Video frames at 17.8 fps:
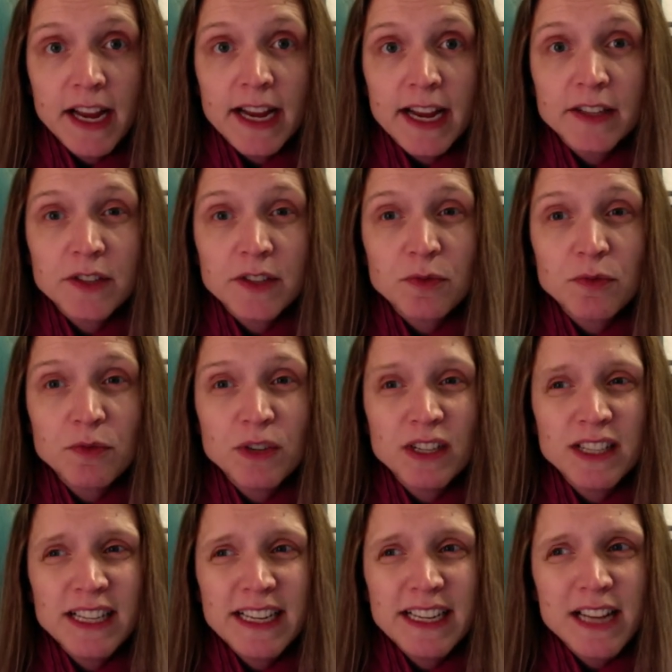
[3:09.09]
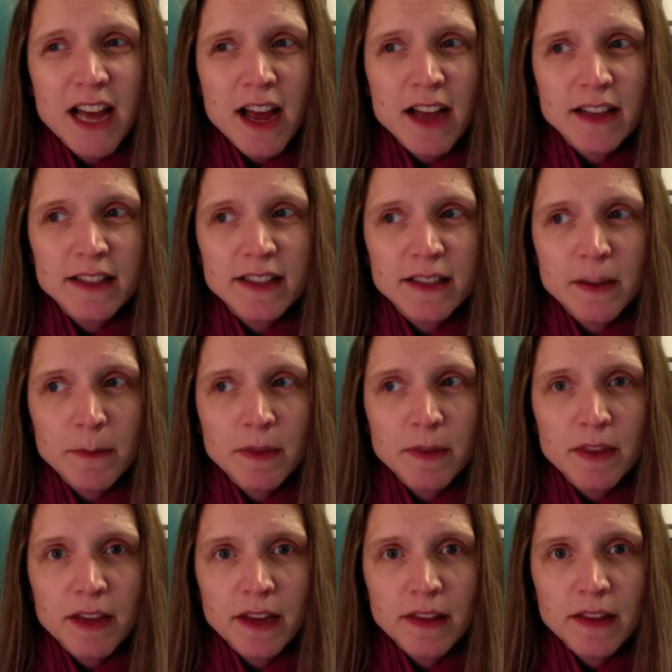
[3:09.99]
it's really not
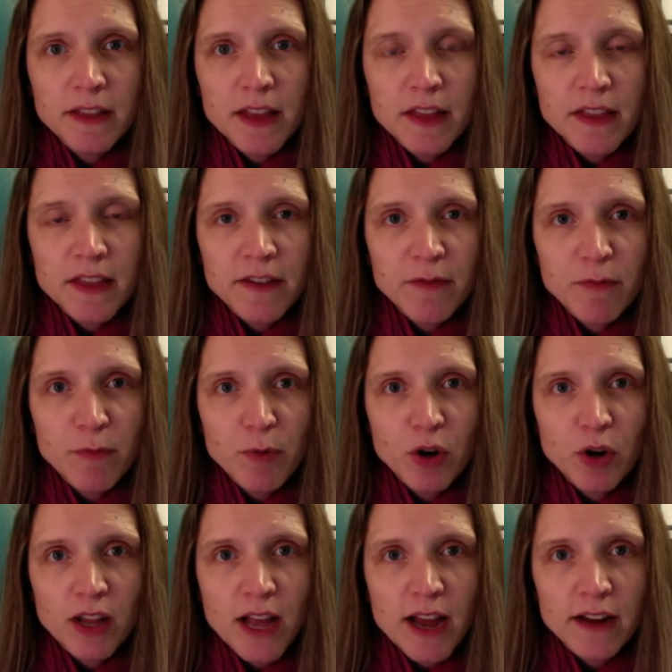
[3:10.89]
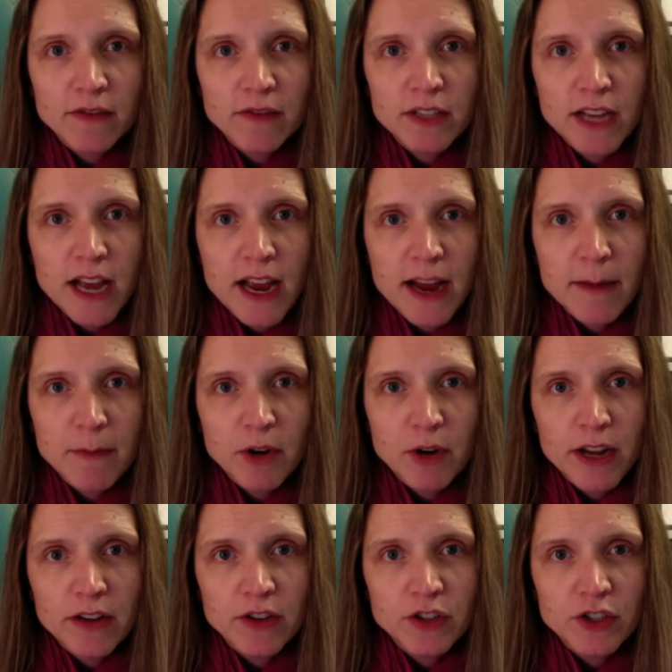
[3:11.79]
something that they've put a lot of time
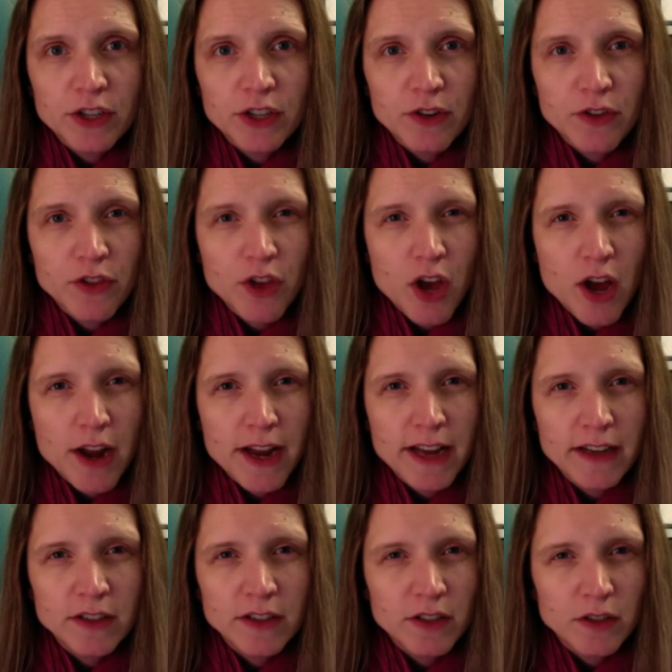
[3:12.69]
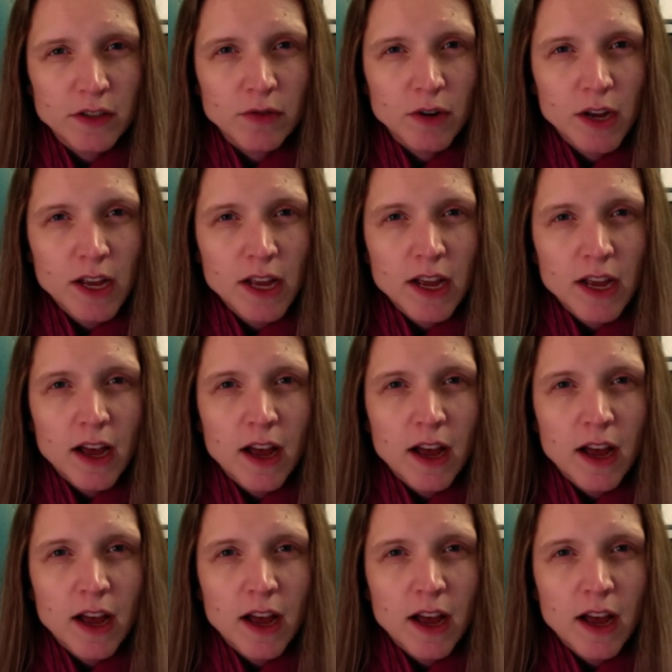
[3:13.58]
or energy or thought into.